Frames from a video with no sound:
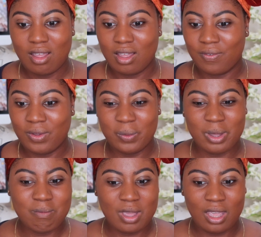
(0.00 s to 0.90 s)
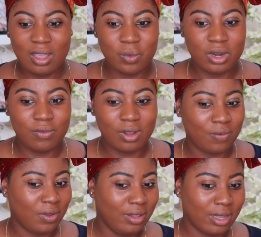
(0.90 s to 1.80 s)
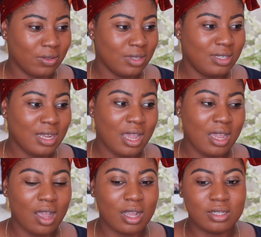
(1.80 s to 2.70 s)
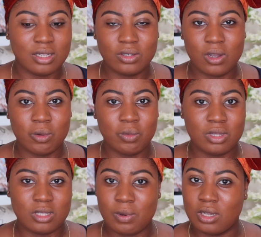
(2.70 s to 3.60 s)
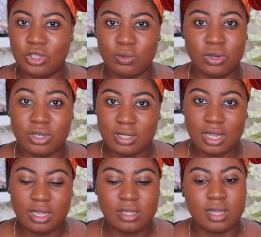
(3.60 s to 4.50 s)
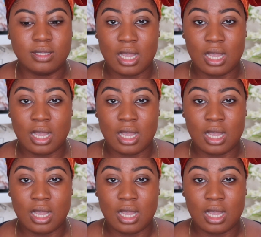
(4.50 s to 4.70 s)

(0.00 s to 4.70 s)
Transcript: if it were me, whatever I felt like on the day, I tend to go in with a sponge most days. That's